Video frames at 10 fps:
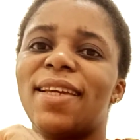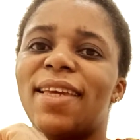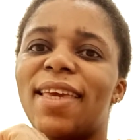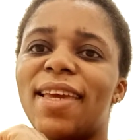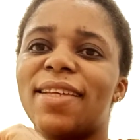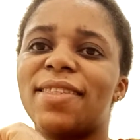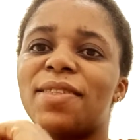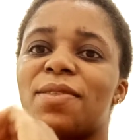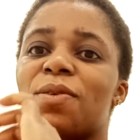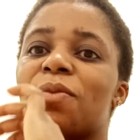Yes,
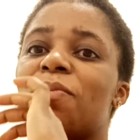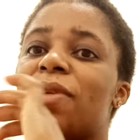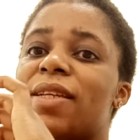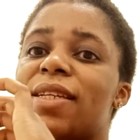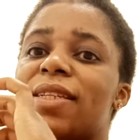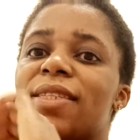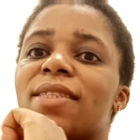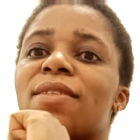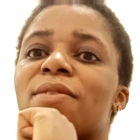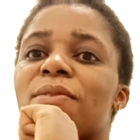so please
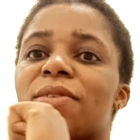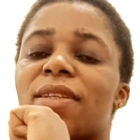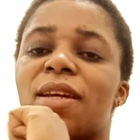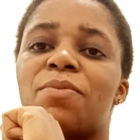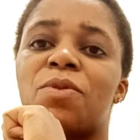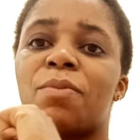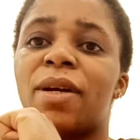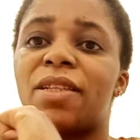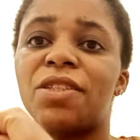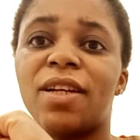subscribe to
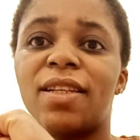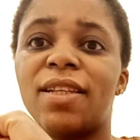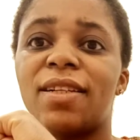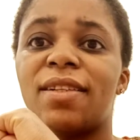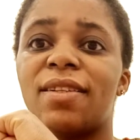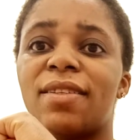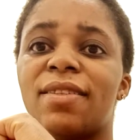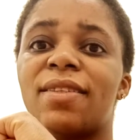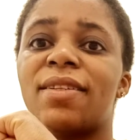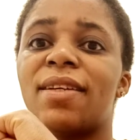my channel
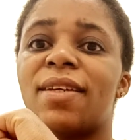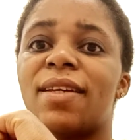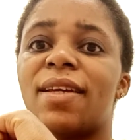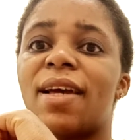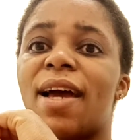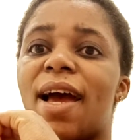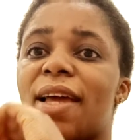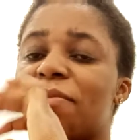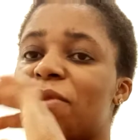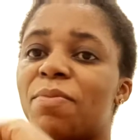
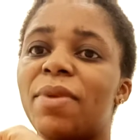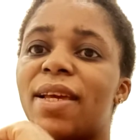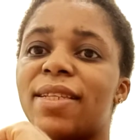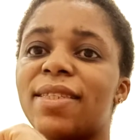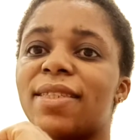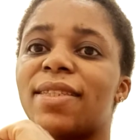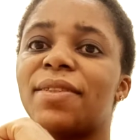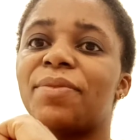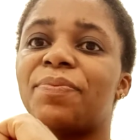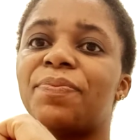and be blessed.
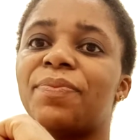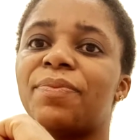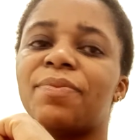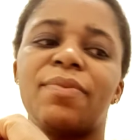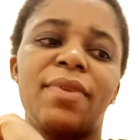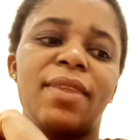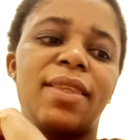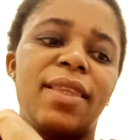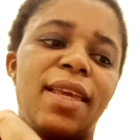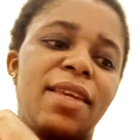
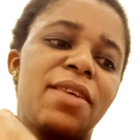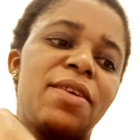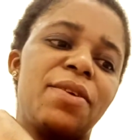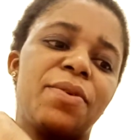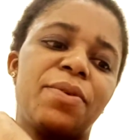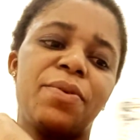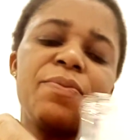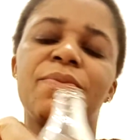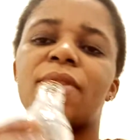Thank you.